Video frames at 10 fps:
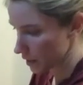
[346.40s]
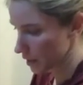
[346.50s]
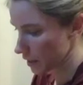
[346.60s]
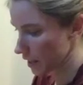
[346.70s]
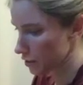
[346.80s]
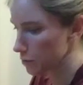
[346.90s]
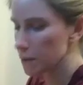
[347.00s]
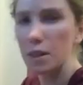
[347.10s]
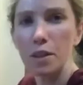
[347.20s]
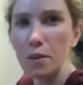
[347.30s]
like doing
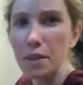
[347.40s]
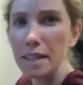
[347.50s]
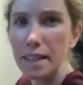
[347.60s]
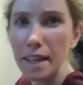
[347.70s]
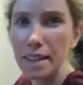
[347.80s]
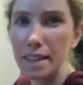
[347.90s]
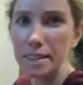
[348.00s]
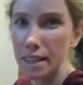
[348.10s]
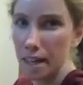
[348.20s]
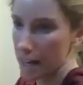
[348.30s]
little things like this,
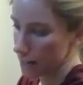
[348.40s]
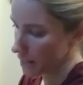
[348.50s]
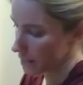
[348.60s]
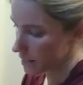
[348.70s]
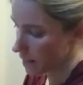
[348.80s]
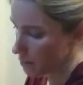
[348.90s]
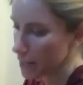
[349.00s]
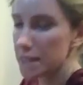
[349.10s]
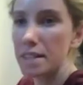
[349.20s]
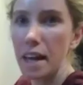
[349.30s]
because being a
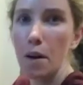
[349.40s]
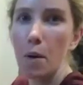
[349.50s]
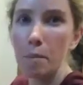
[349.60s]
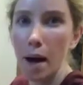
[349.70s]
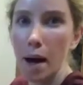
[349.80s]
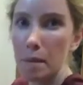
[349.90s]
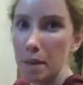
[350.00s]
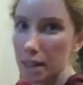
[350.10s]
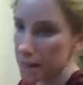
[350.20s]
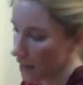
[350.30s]
stay-at-home mom
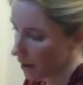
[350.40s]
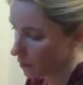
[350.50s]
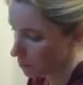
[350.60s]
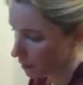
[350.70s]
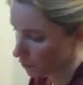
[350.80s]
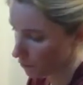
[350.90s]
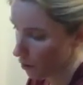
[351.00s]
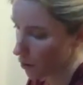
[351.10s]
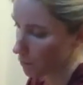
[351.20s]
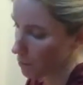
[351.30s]
and having a mini
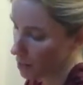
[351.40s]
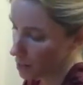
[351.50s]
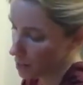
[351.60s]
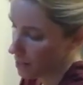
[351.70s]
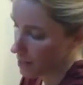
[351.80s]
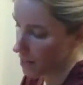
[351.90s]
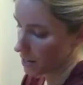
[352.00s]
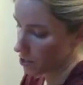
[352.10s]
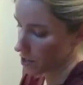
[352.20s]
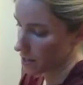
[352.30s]
farm, it
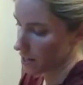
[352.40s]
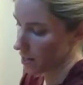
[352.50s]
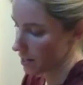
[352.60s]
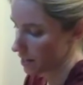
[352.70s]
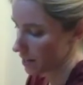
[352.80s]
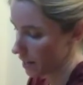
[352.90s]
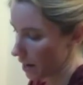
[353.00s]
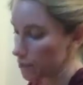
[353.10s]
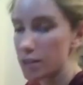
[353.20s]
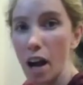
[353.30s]
just,
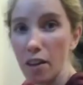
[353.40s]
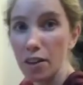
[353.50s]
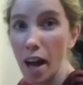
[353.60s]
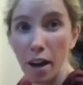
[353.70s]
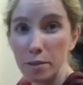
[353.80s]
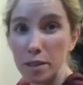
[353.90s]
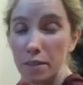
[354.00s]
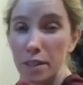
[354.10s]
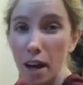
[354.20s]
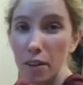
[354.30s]
every dollar counts, every
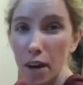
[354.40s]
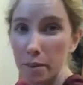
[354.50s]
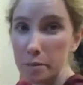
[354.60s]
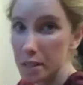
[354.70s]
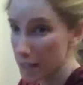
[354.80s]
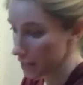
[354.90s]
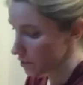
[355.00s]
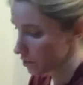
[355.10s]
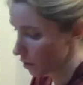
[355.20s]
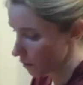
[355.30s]
dollar helps.
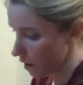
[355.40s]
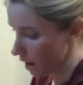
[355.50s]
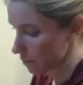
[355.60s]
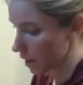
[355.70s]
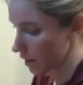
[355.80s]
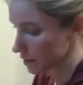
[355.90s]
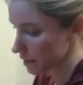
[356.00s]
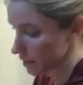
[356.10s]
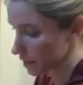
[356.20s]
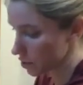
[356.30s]
So I'm
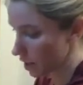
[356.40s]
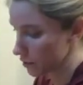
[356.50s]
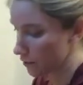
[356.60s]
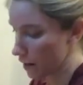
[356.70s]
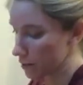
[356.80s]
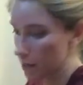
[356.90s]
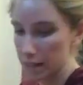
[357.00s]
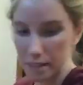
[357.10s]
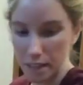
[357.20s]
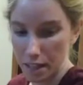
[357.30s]
constantly trying to find ways